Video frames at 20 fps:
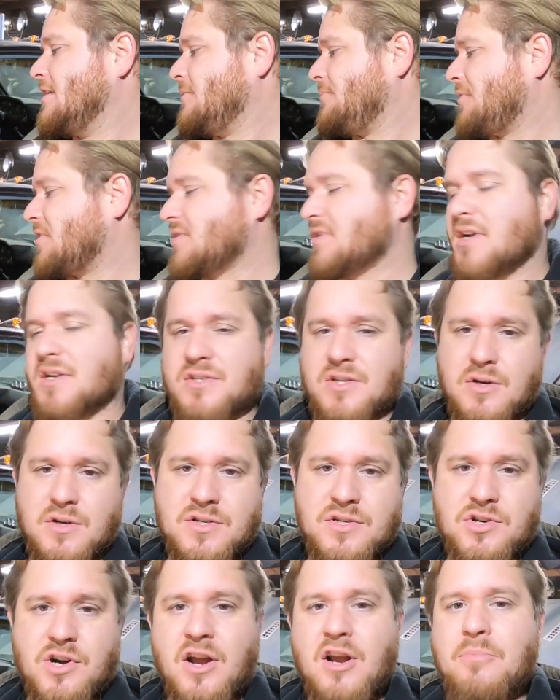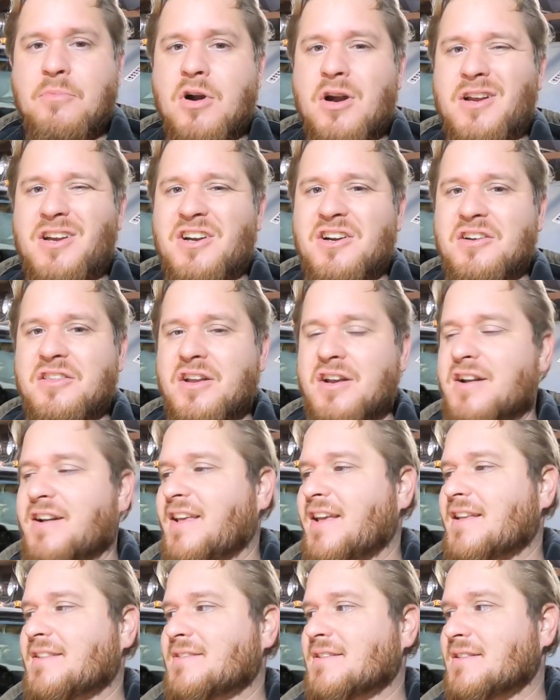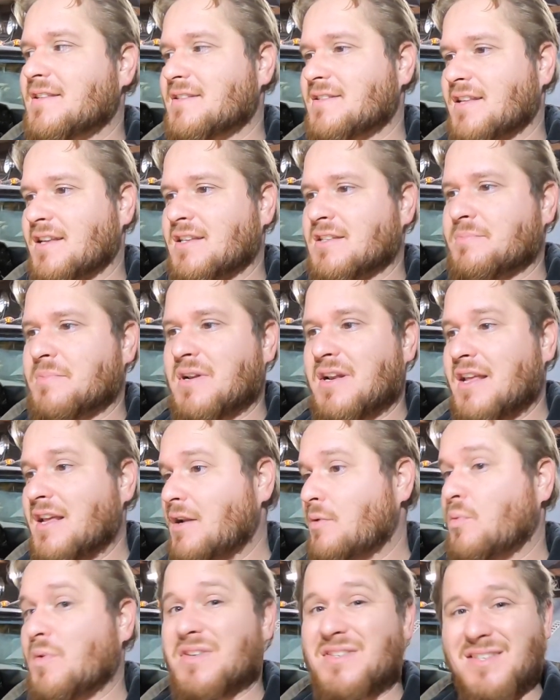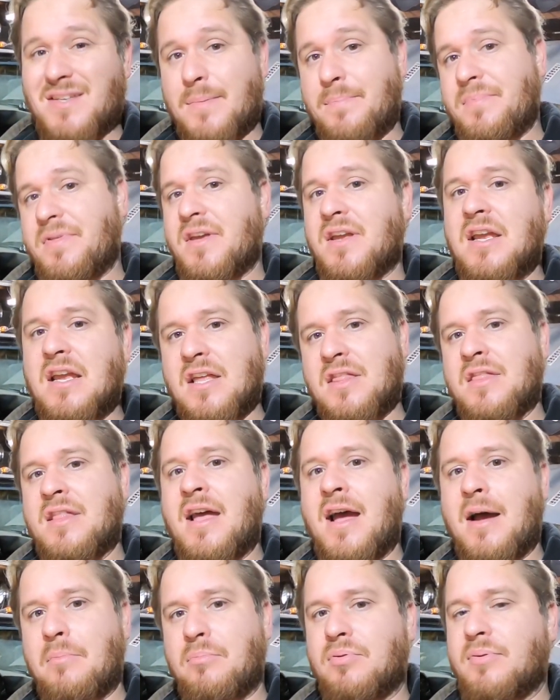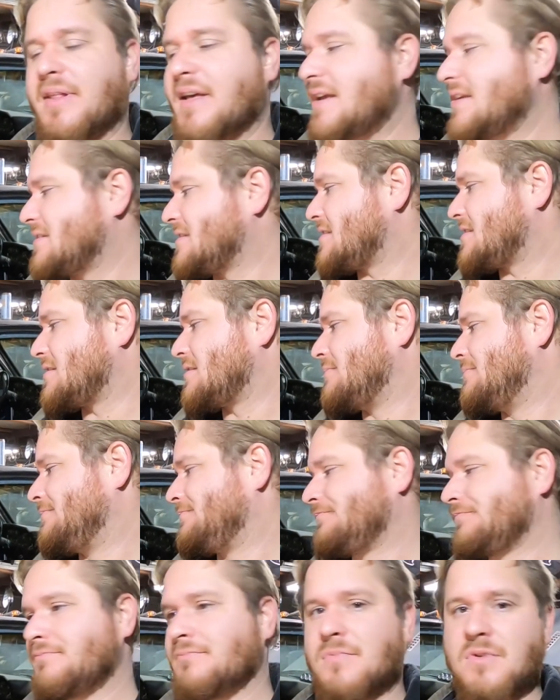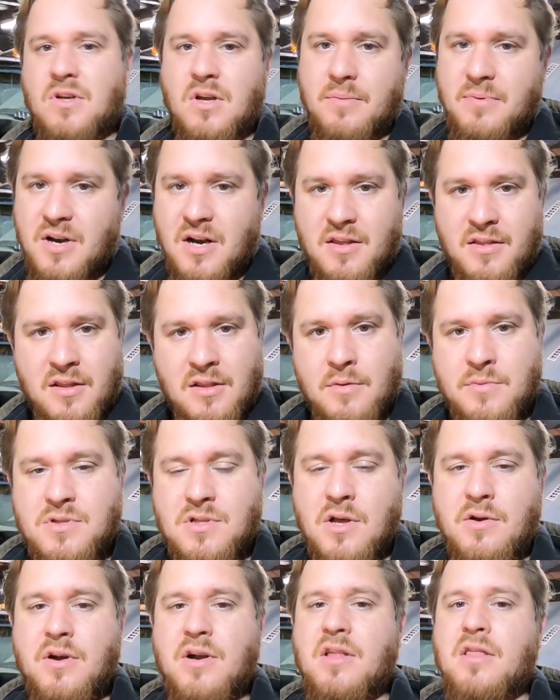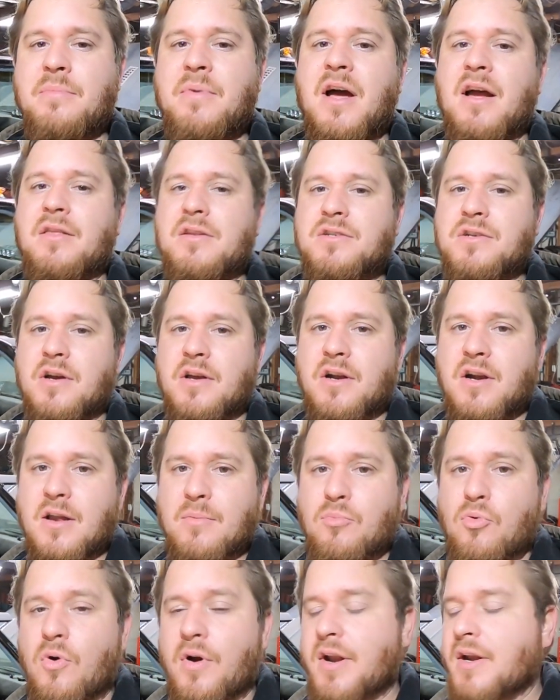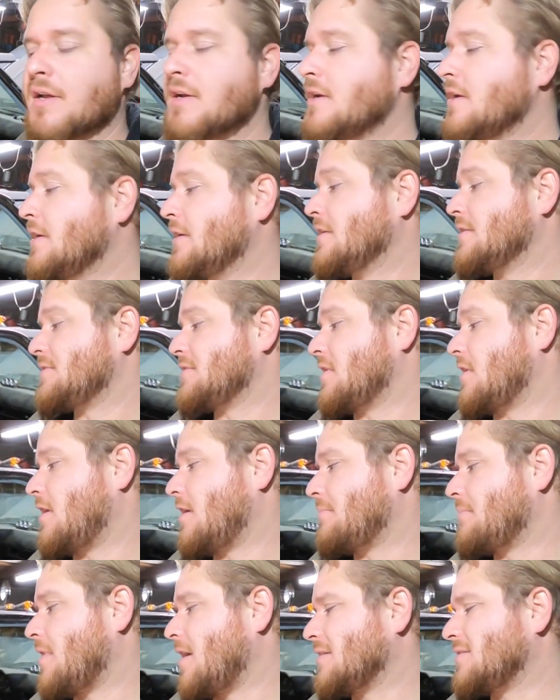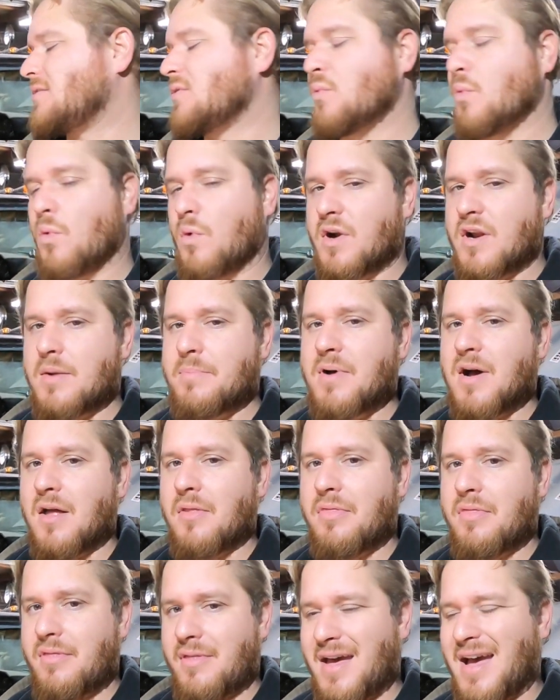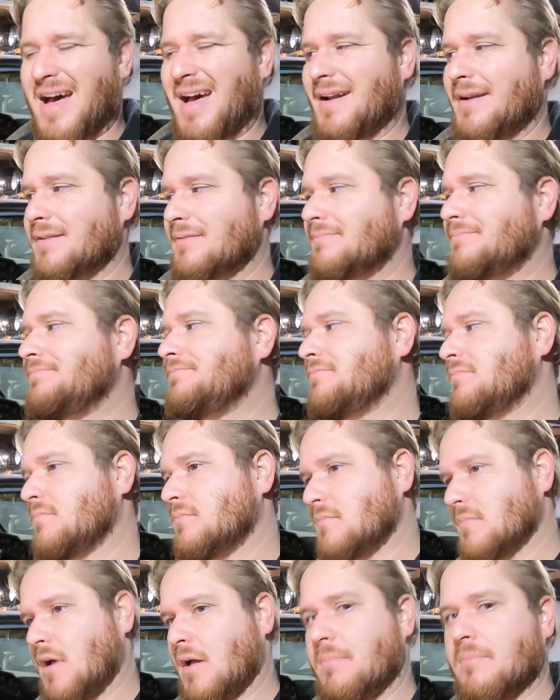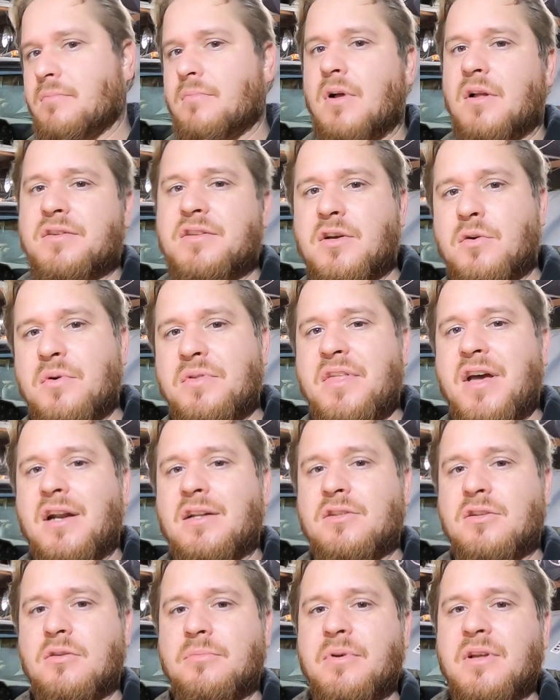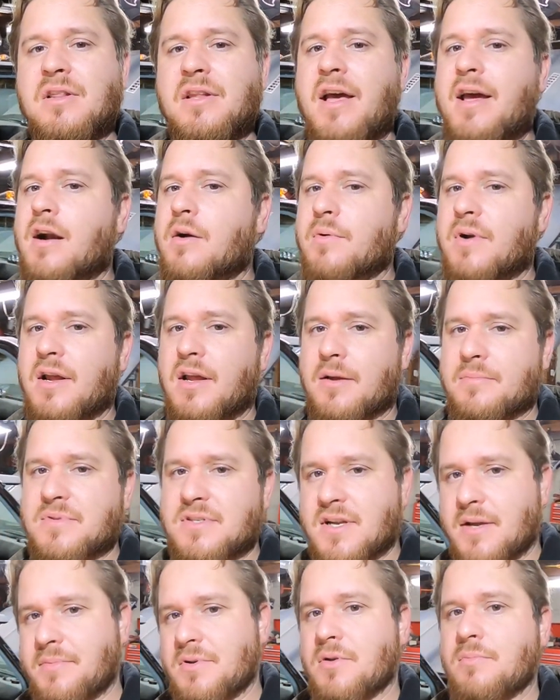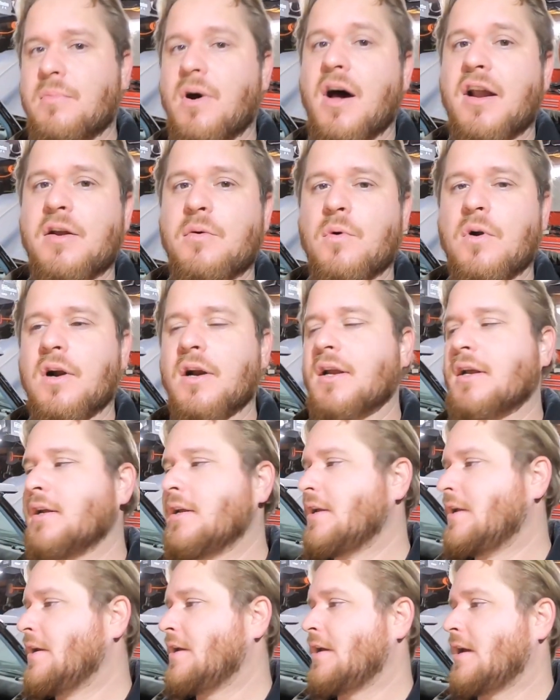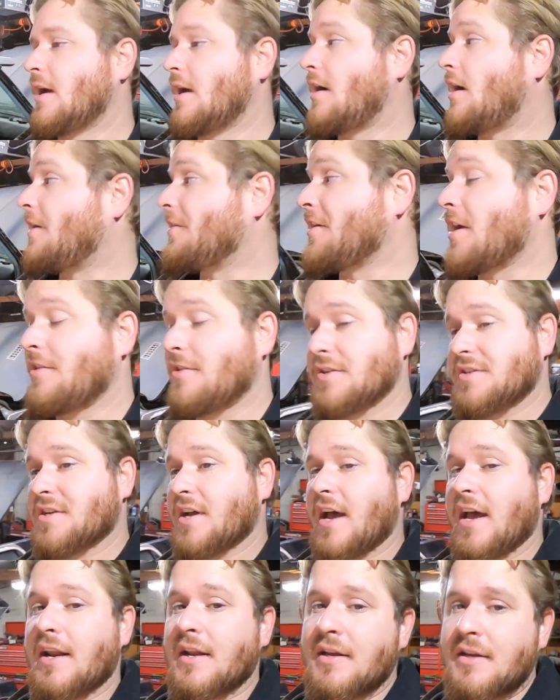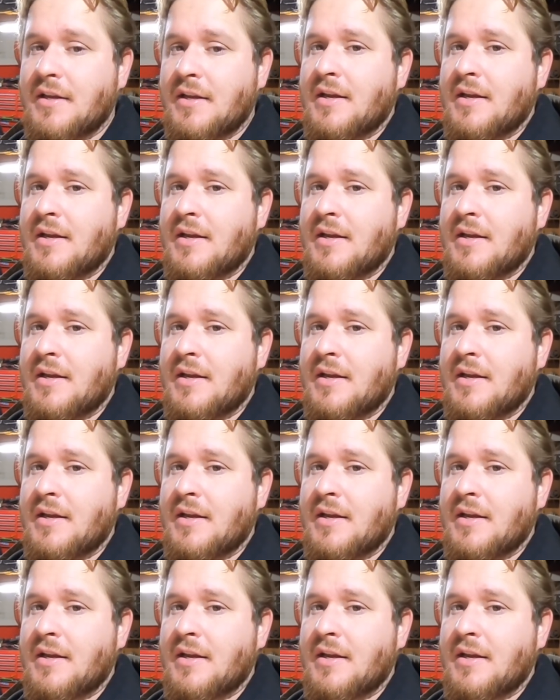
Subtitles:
there's also a strike mark here that indicates that this thing's been hit with something in that place. Could have been anything that was loaded on the back of the truck at any point. So I'm not too worried about that. I'll deal with that a little bit later when it comes time to do body work. On the other side,